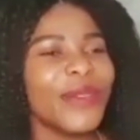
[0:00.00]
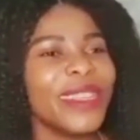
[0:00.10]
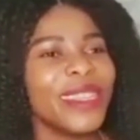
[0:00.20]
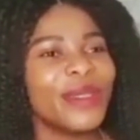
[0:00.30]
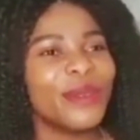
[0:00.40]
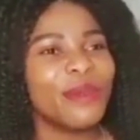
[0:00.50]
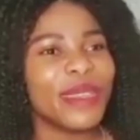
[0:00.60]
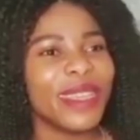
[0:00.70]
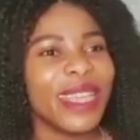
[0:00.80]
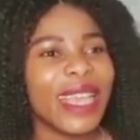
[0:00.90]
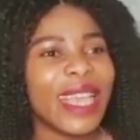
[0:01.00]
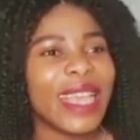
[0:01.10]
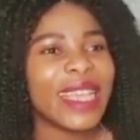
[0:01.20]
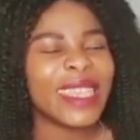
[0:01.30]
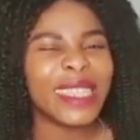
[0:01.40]

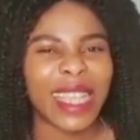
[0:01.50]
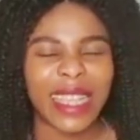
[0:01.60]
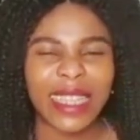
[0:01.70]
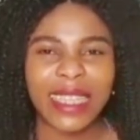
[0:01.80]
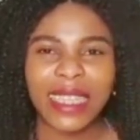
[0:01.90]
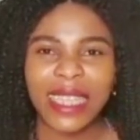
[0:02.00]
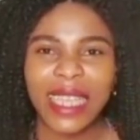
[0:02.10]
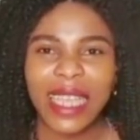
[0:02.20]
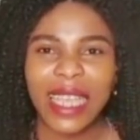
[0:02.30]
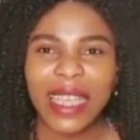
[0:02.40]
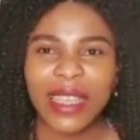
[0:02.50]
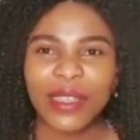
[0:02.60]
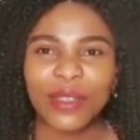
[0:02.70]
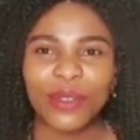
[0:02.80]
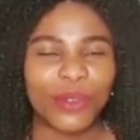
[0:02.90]
he said,
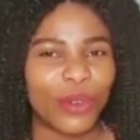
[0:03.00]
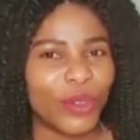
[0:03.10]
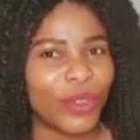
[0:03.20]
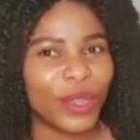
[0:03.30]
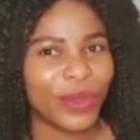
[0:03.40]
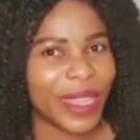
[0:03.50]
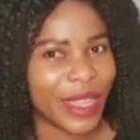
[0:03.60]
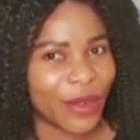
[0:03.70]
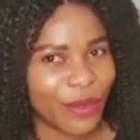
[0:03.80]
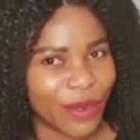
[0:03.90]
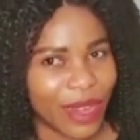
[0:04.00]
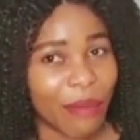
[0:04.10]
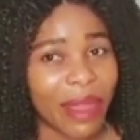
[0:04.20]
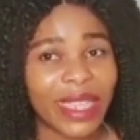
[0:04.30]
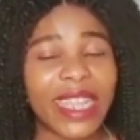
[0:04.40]
"You're not looking
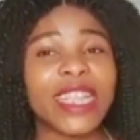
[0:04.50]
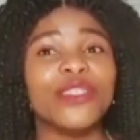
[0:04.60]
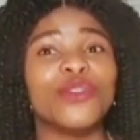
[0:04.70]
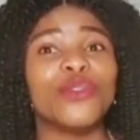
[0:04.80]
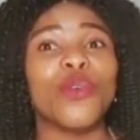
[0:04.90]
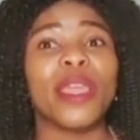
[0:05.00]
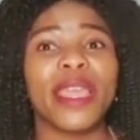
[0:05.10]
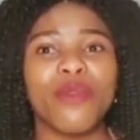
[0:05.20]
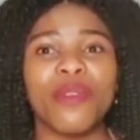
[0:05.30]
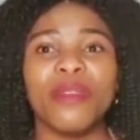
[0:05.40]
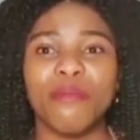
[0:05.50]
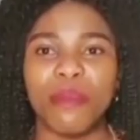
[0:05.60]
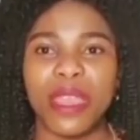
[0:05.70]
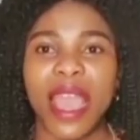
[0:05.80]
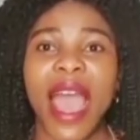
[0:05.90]
good, but it's okay with
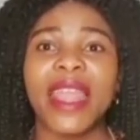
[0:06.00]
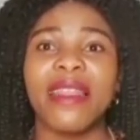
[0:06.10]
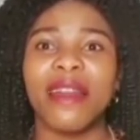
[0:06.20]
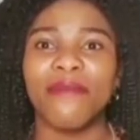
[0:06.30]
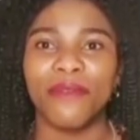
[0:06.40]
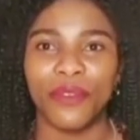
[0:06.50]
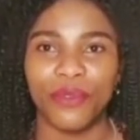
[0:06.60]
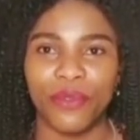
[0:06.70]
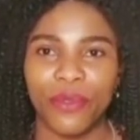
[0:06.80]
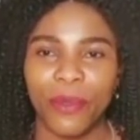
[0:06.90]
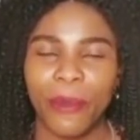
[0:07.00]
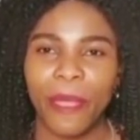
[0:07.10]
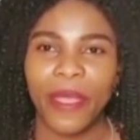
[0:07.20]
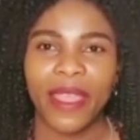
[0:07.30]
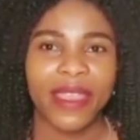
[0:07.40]
me. I love you
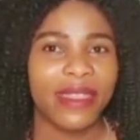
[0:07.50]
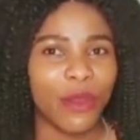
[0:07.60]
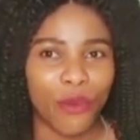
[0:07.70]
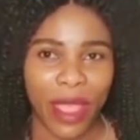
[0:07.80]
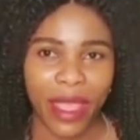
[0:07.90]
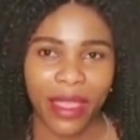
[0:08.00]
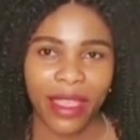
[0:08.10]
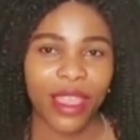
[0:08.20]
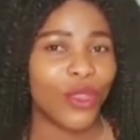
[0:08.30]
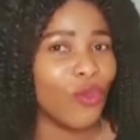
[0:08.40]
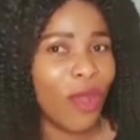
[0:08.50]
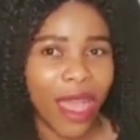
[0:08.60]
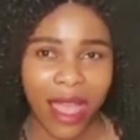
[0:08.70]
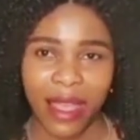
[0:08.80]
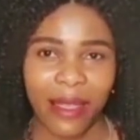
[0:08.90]
the way you
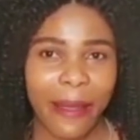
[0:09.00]
are."